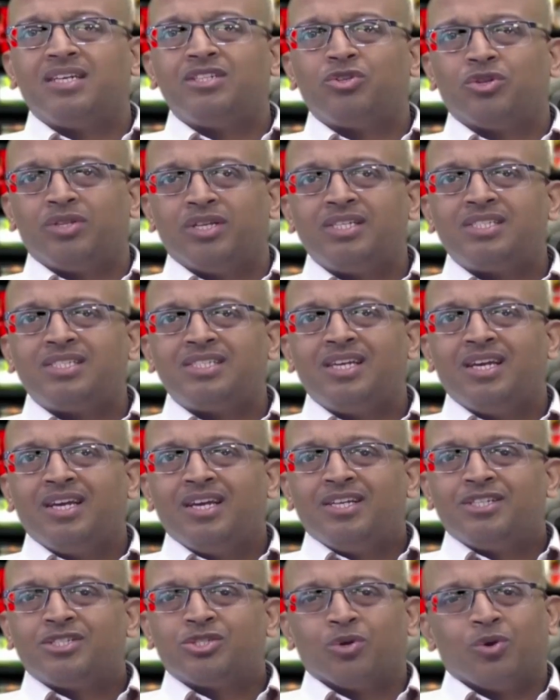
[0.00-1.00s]
to this.
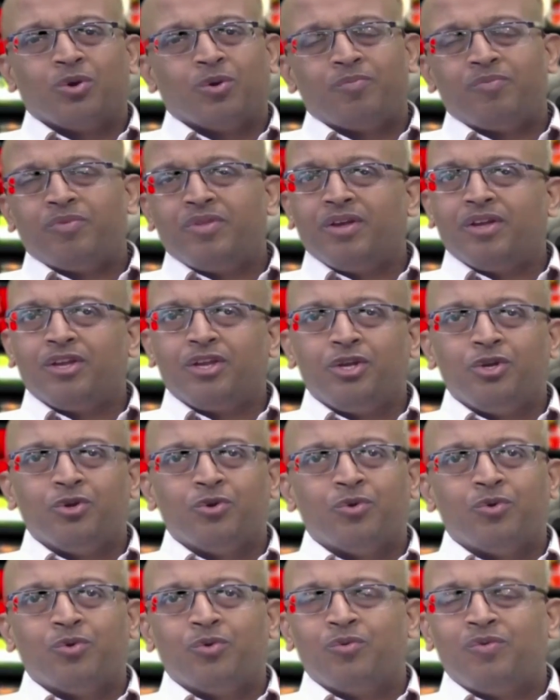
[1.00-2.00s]
So you
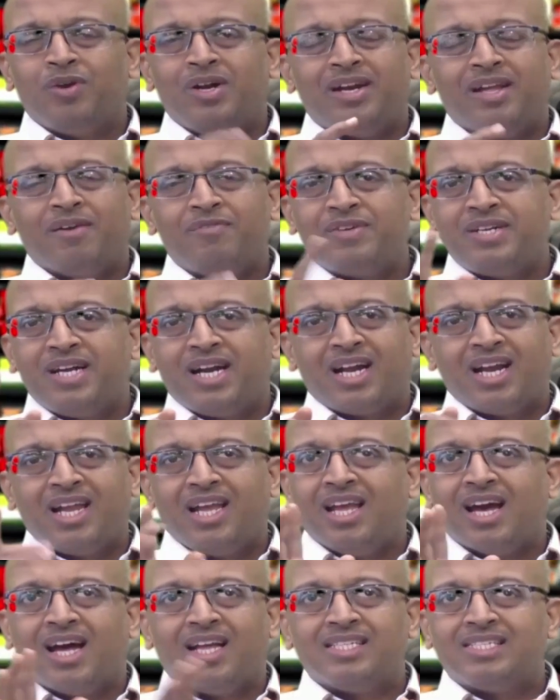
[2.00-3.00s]
will definitely
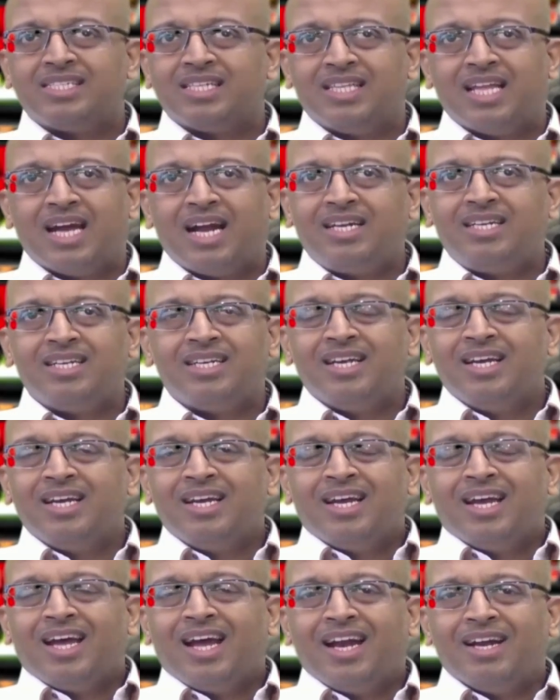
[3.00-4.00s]
answer that.
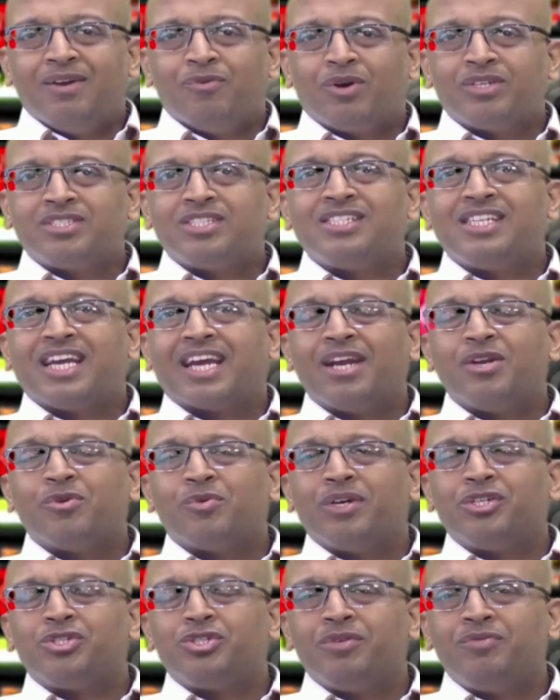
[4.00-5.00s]
And what's the second
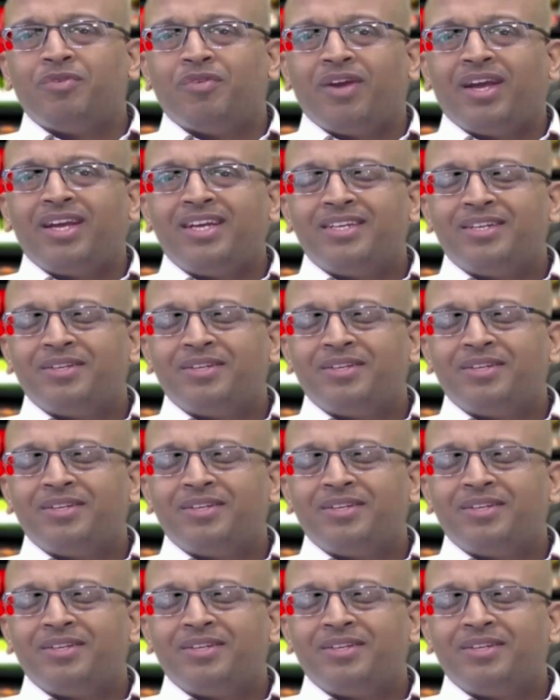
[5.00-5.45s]
question, Vivek?